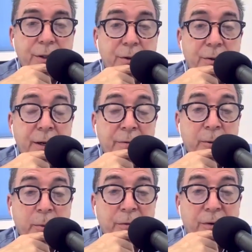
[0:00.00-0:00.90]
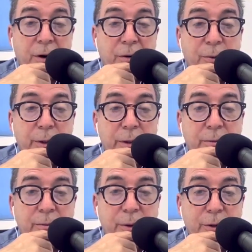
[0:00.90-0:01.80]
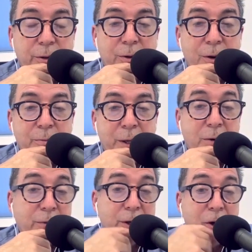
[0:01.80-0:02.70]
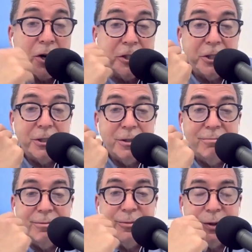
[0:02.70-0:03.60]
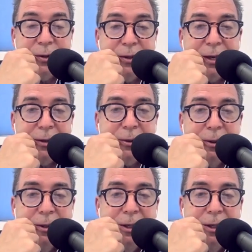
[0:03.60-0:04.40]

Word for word: that are inevitably involved with being overly cautious, whether they're